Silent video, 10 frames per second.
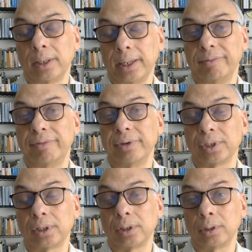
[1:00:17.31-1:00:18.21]
and
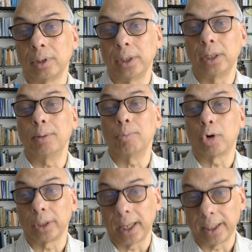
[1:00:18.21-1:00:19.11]
physical
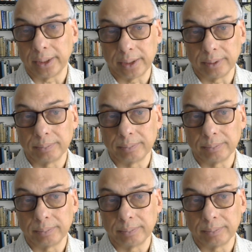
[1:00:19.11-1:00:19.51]
immortality.